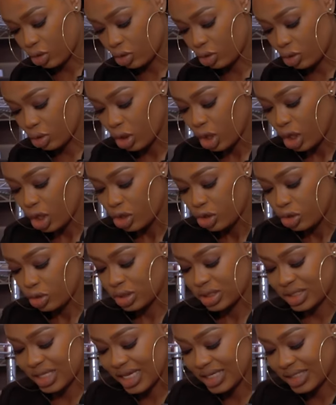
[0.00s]
or you
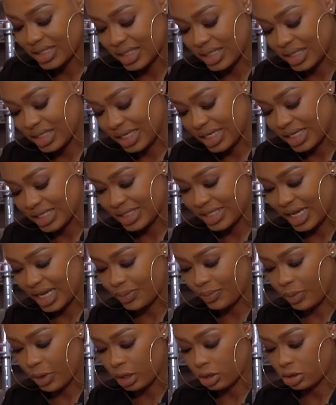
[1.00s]
start seeing the inside
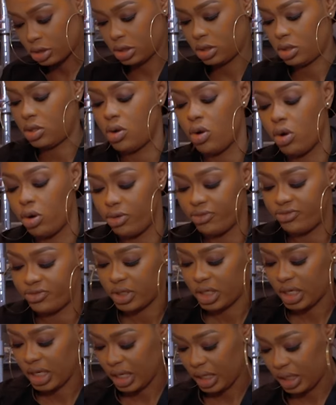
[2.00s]
part of
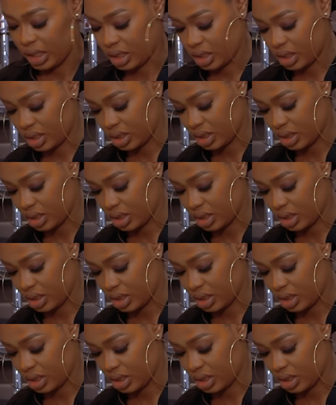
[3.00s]
the cake.